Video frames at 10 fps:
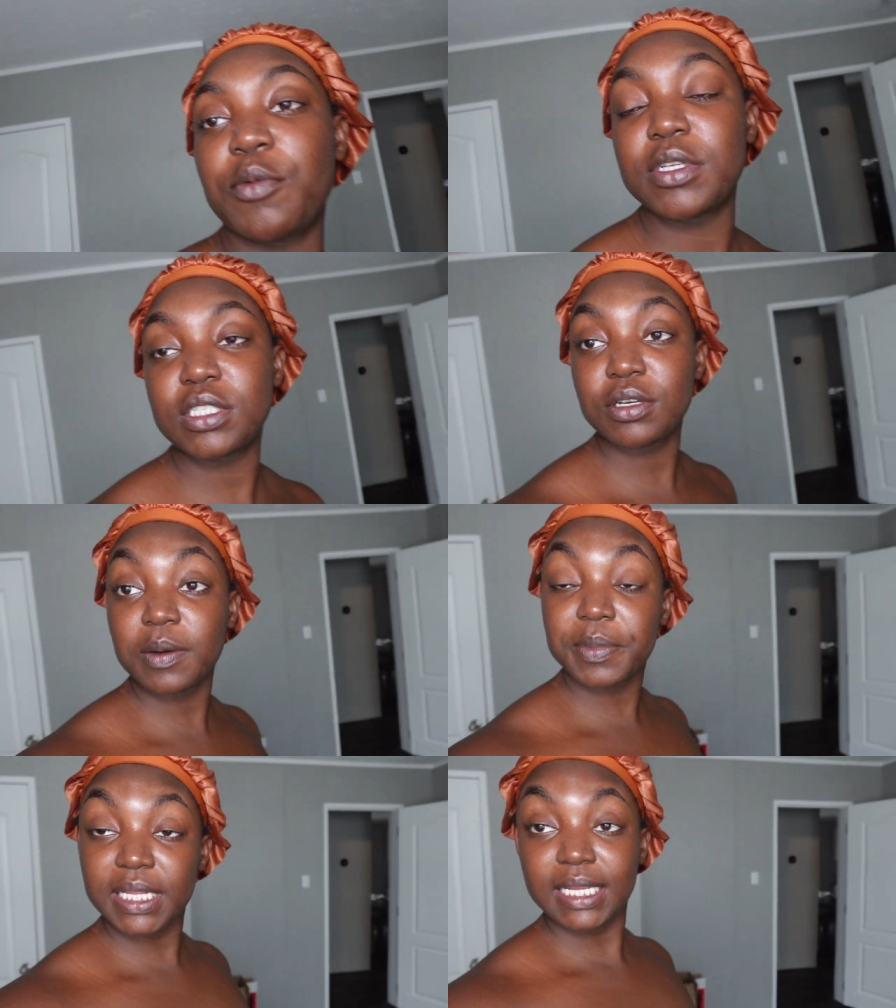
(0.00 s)
want to
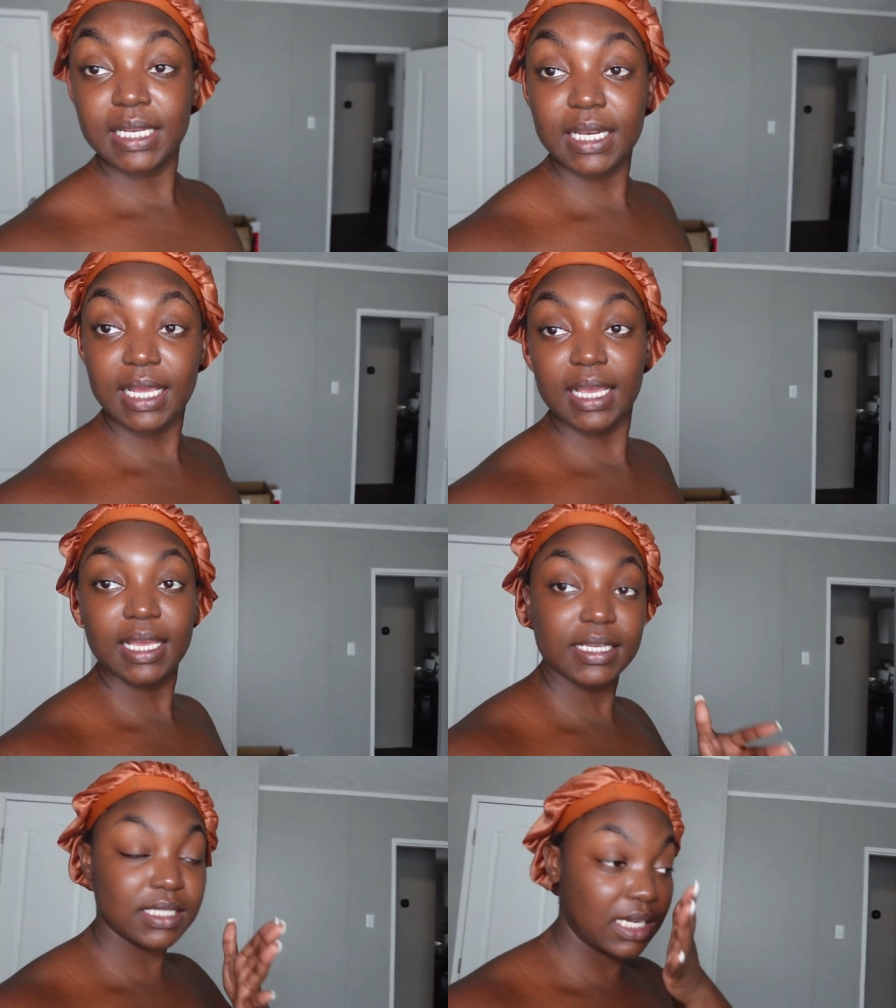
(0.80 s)
complete
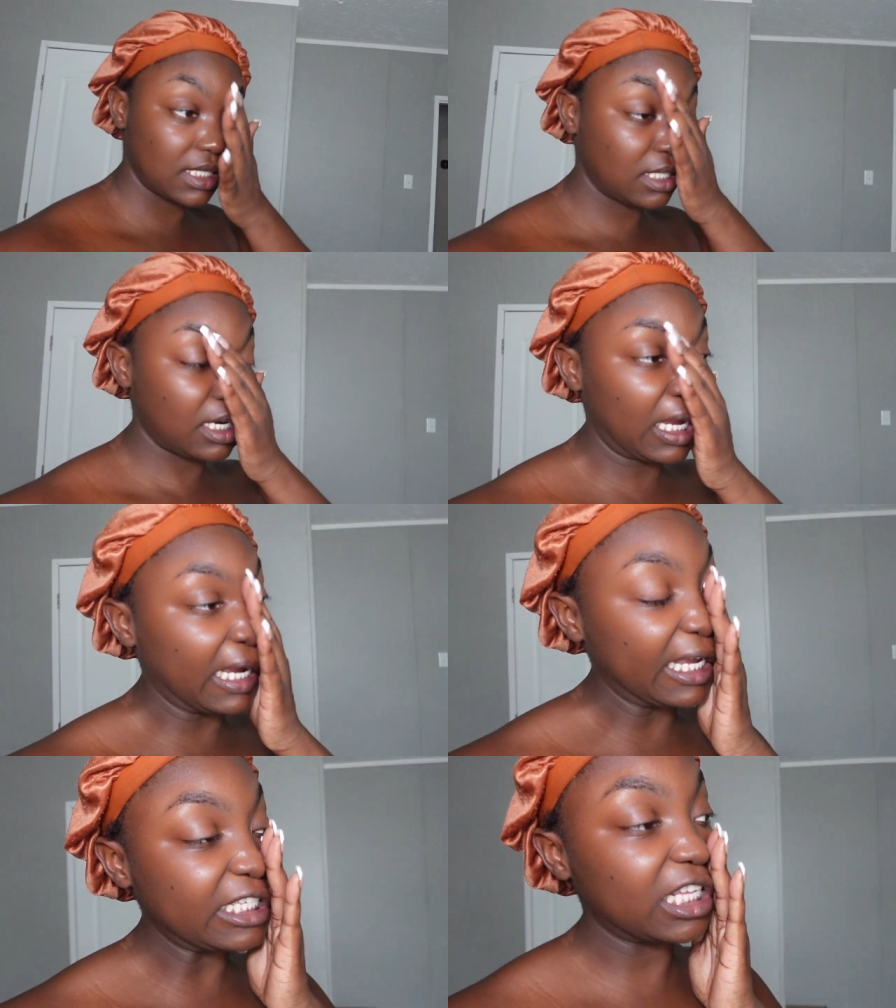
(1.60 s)
next. It is a little
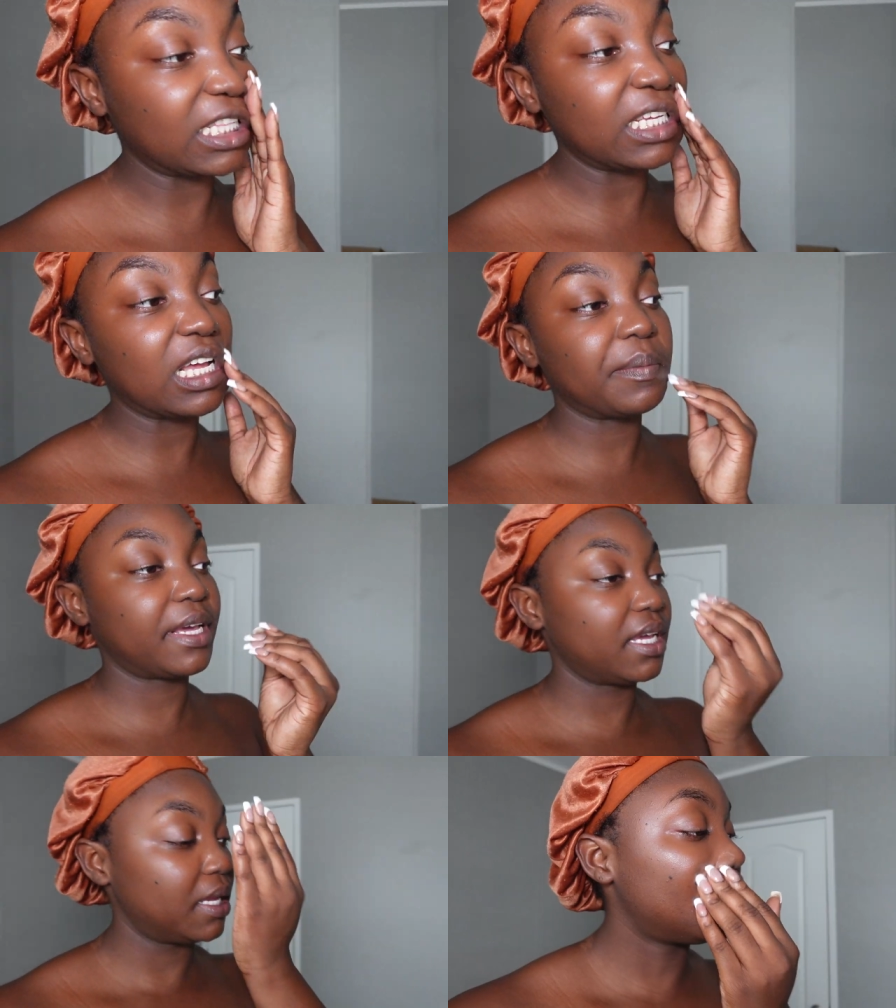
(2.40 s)
hot, so I think I
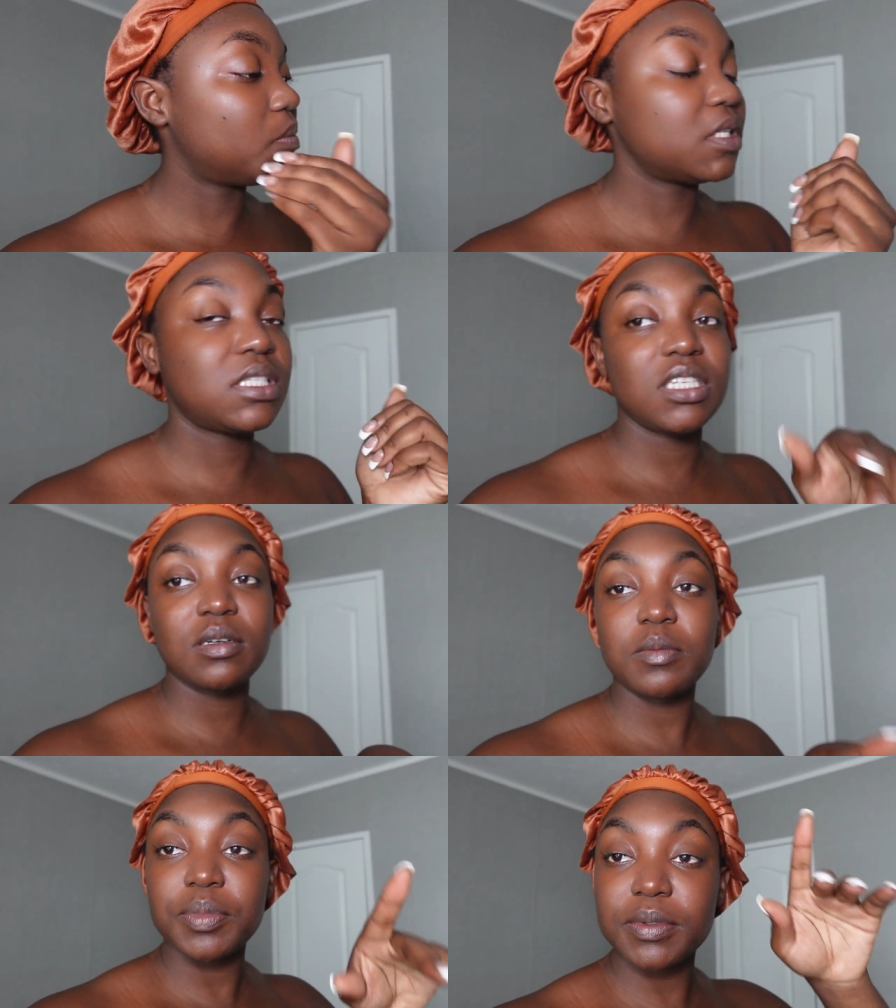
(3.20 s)
might up the
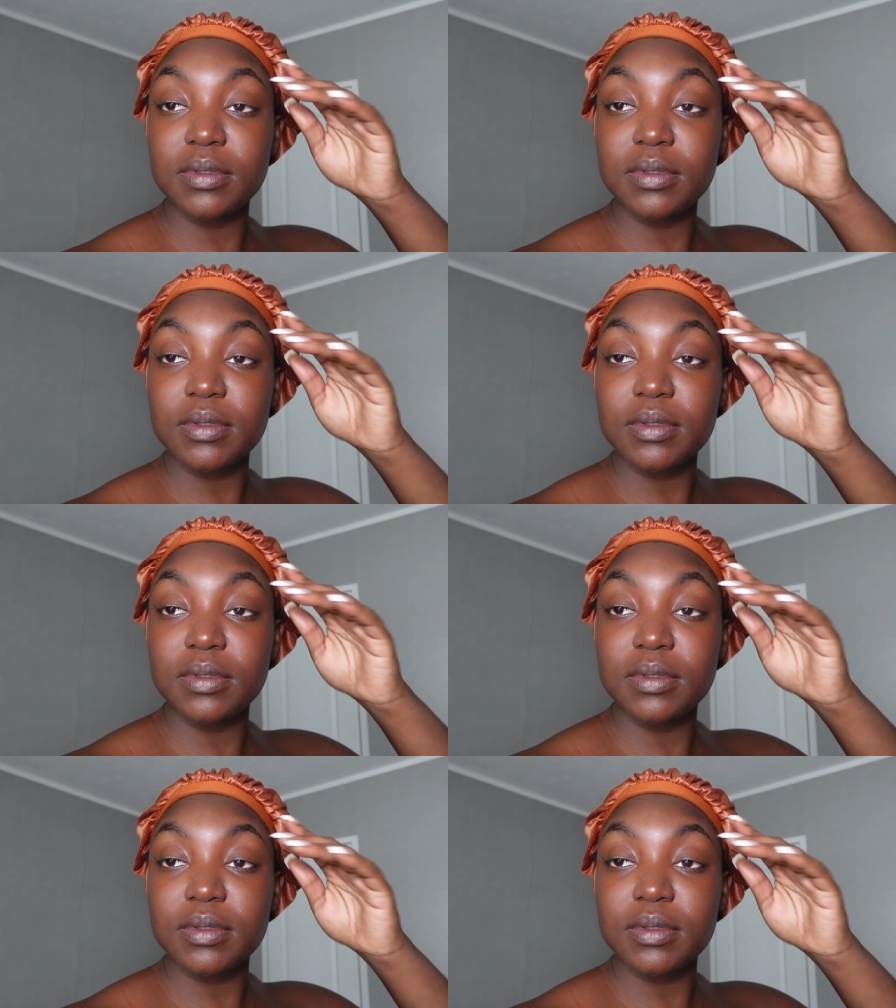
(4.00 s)
temp